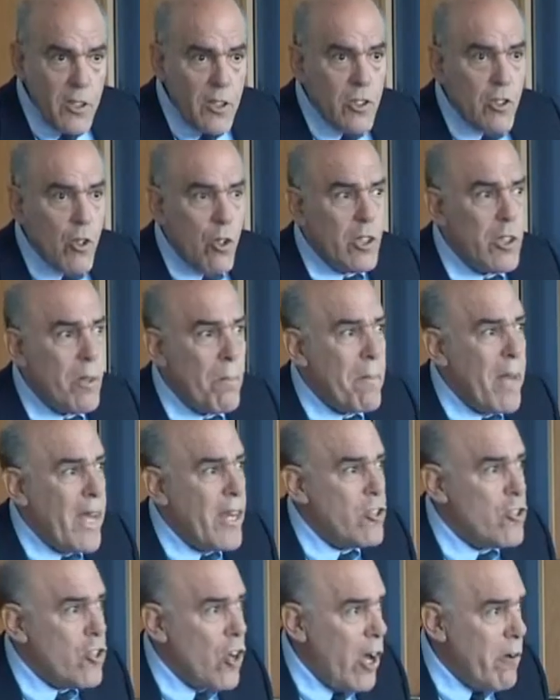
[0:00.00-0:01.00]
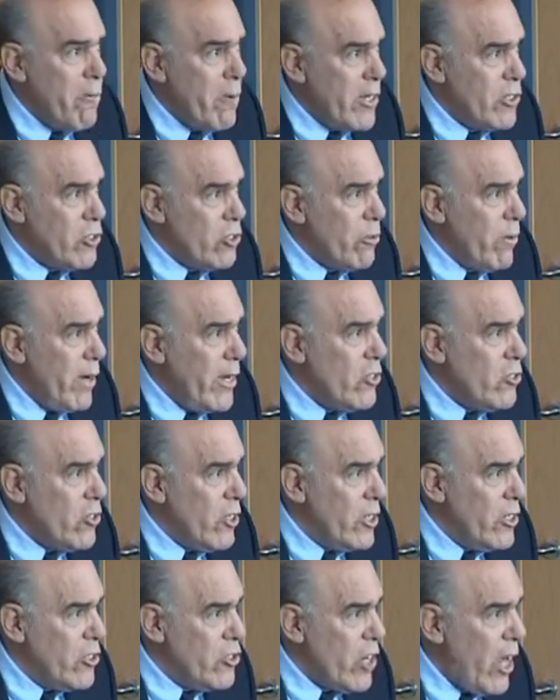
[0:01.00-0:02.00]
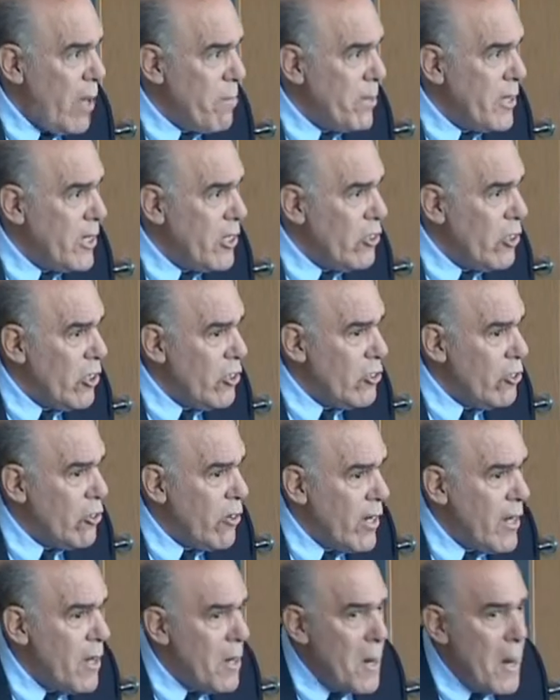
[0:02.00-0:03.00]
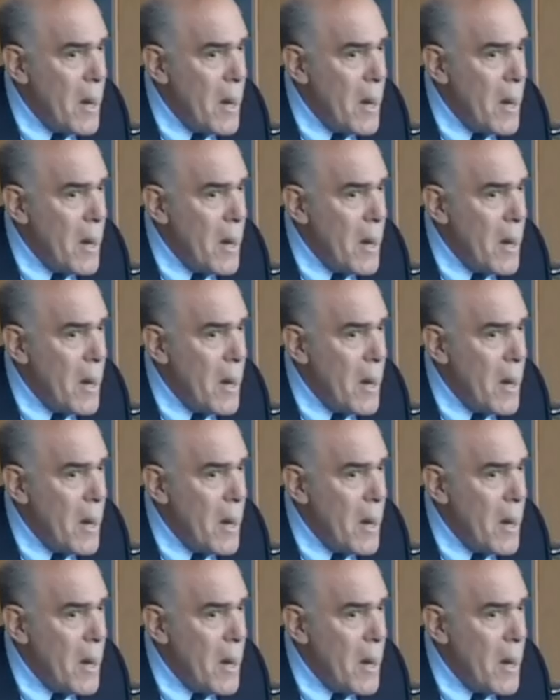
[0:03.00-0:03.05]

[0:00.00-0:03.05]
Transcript: It's called the Meiji Restoration in Japanese history.